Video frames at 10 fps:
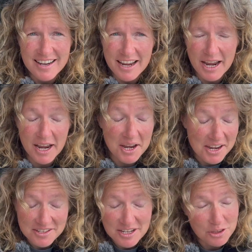
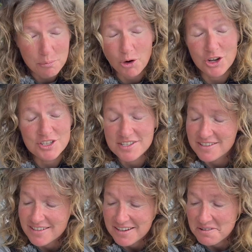and seeing the
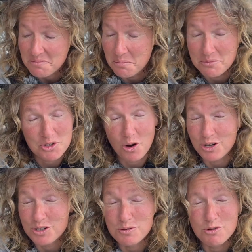boat
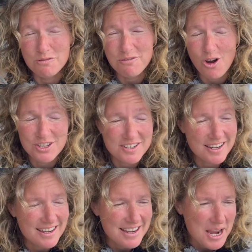starting to move faster.